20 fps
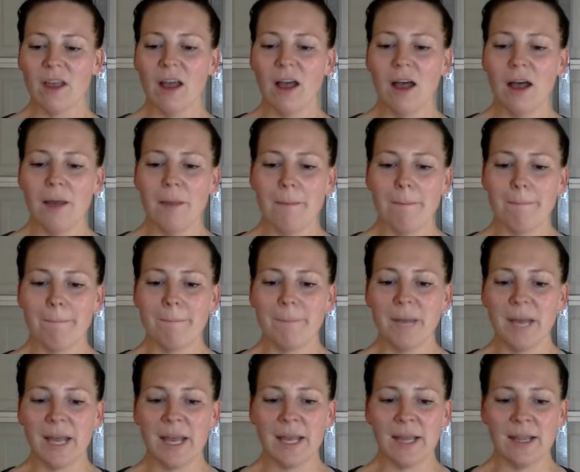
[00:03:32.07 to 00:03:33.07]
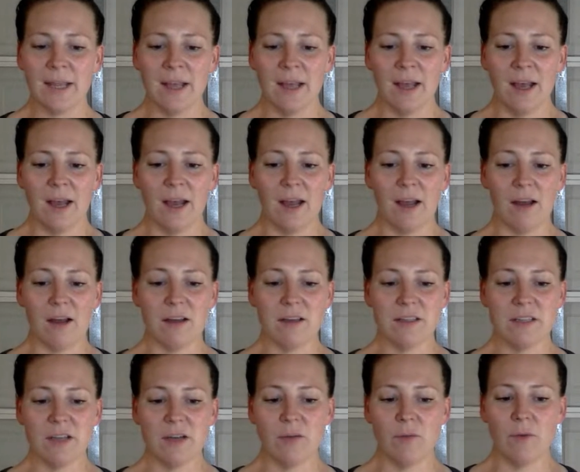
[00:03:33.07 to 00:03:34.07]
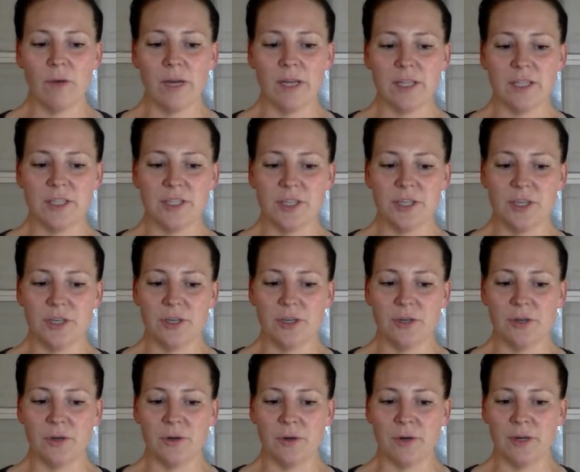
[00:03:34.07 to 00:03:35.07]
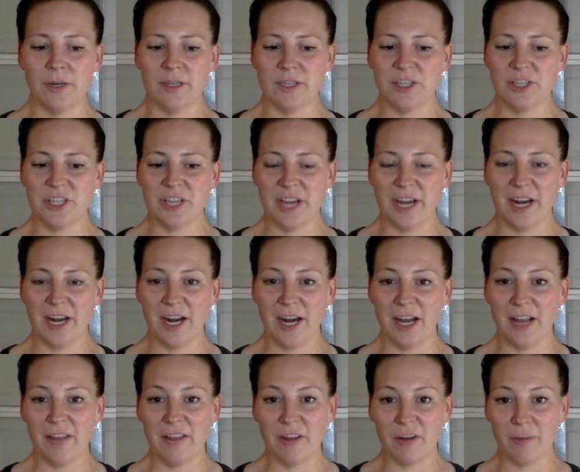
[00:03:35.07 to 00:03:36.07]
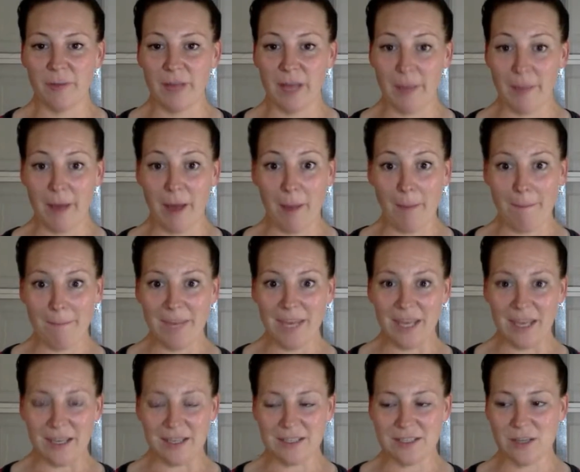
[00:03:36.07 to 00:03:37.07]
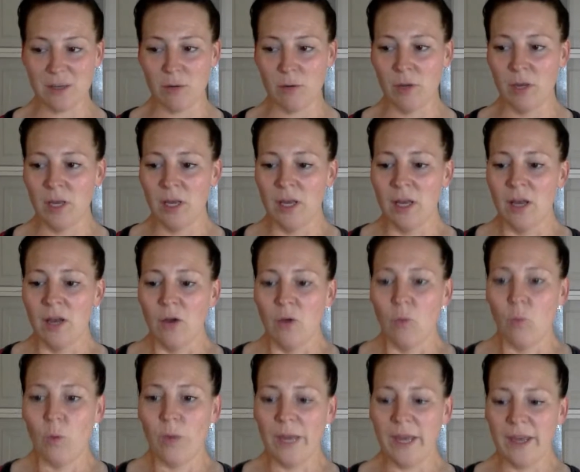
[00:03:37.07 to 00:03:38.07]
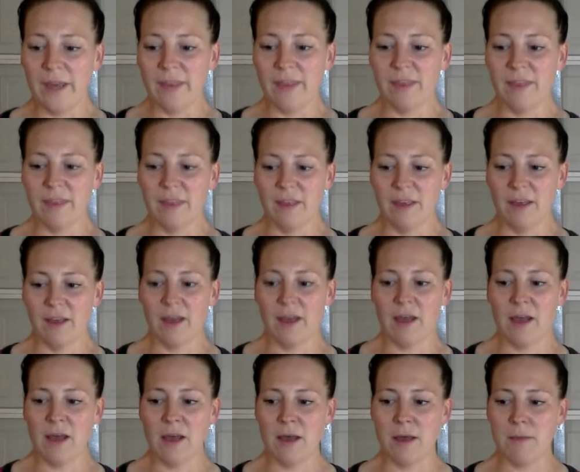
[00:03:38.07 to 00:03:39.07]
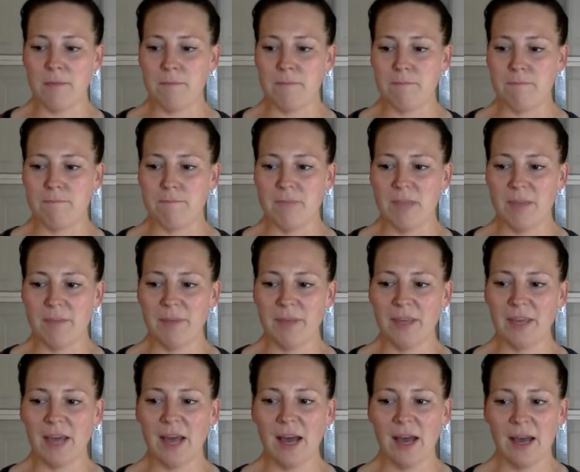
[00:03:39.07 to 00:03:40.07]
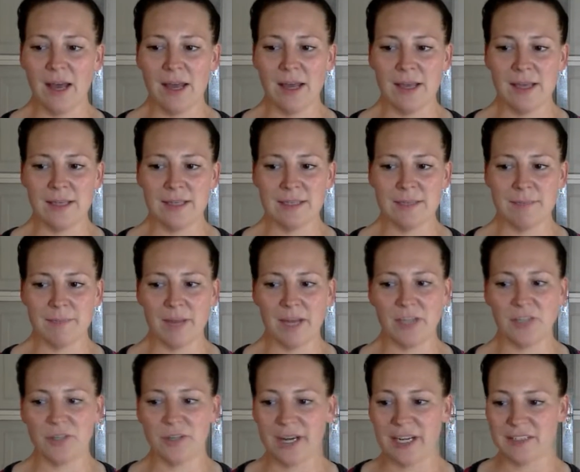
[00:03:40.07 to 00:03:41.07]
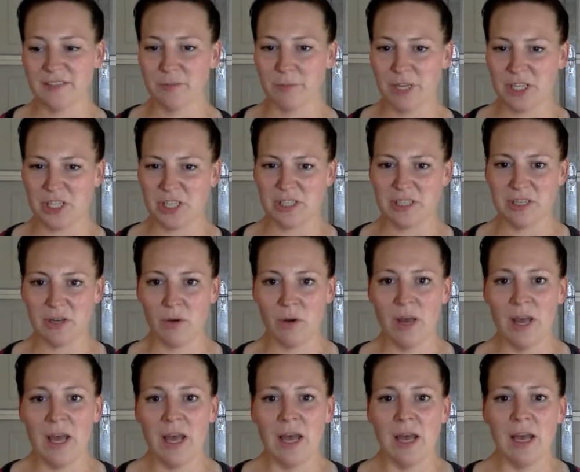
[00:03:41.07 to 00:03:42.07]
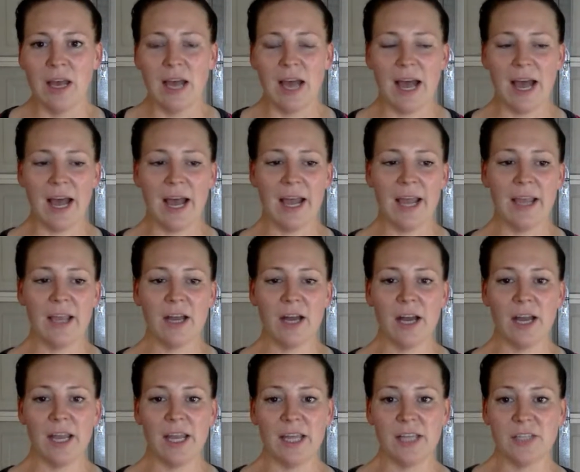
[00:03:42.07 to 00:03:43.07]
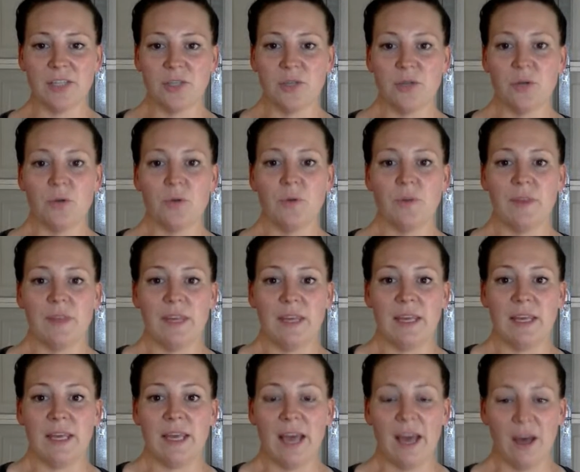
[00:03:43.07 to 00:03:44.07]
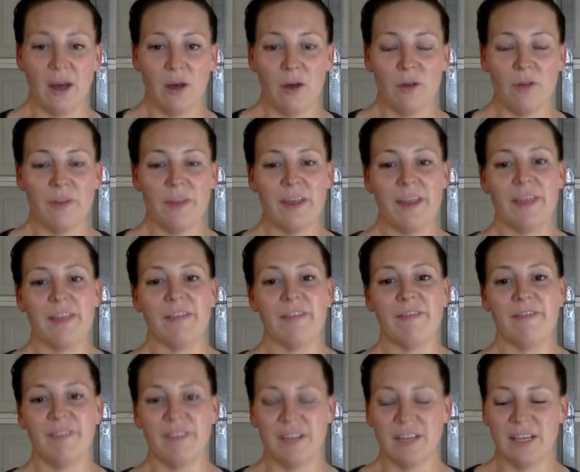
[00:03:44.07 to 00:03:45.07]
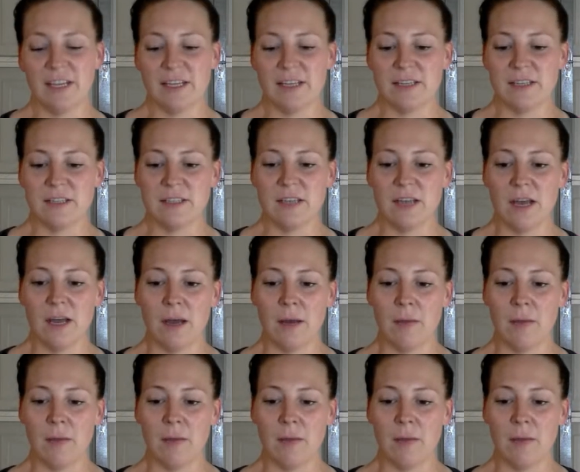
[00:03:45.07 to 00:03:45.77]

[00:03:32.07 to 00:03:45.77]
But I also want to share a little bit about me. So and because my transformation, so I got into the health and the fitness